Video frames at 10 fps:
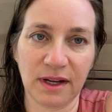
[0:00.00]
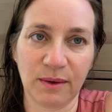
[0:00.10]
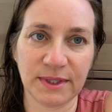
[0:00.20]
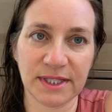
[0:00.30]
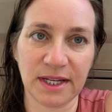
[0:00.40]
I
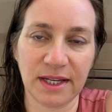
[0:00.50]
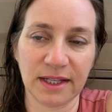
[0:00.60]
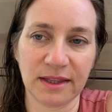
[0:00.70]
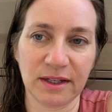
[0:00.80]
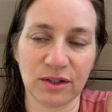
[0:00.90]
would say
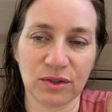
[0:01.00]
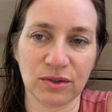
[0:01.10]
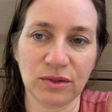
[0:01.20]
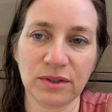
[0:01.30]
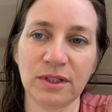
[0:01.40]
get there
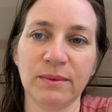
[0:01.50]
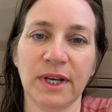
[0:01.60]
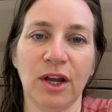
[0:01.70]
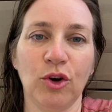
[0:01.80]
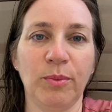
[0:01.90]
early when
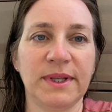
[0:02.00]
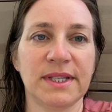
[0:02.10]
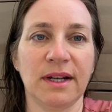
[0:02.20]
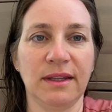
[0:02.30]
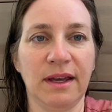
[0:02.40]
it opens
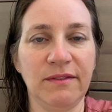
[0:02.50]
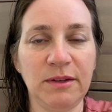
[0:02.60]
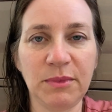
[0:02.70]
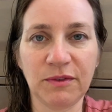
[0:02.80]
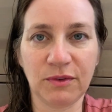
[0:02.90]
at
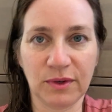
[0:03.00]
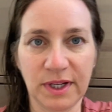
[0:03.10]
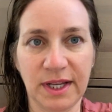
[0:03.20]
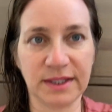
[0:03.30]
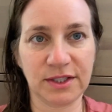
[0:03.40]
11 before
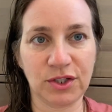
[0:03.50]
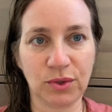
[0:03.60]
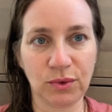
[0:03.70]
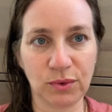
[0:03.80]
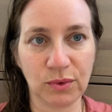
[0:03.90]
it gets
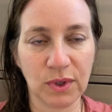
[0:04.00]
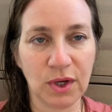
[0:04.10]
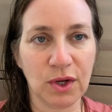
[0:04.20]
too